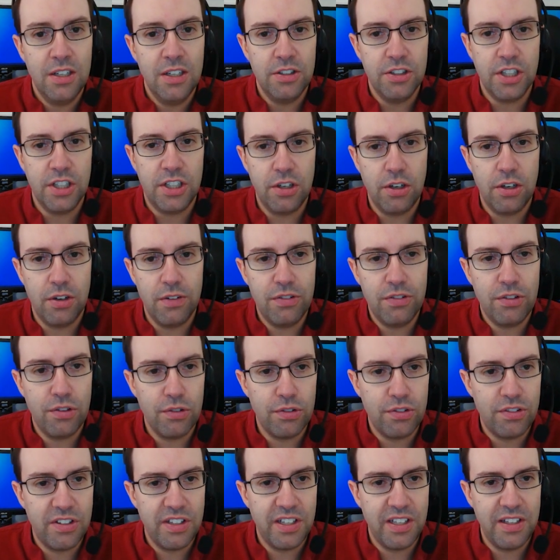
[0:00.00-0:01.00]
You can
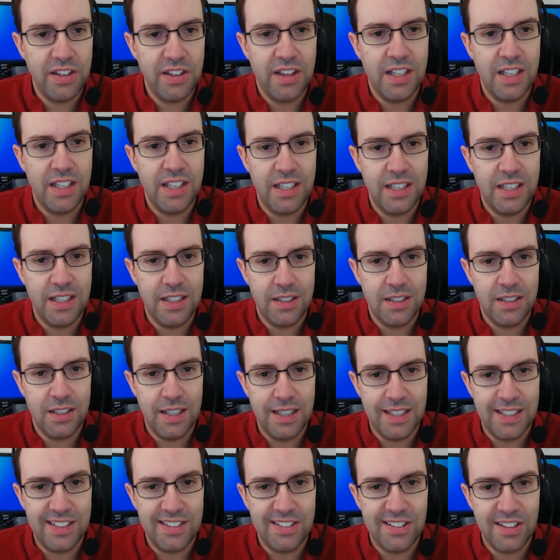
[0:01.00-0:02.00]
also see the
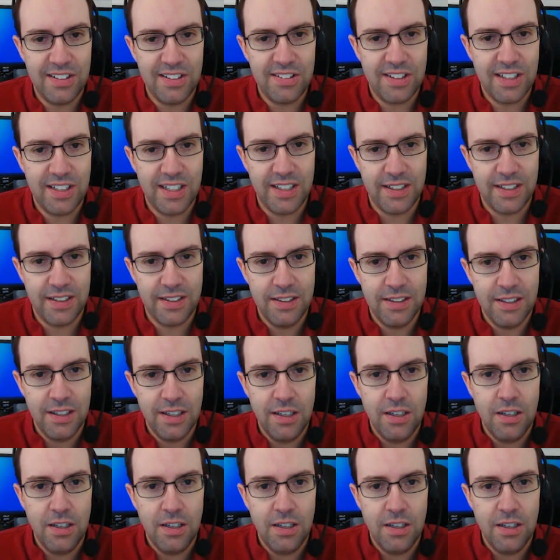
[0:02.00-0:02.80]
existing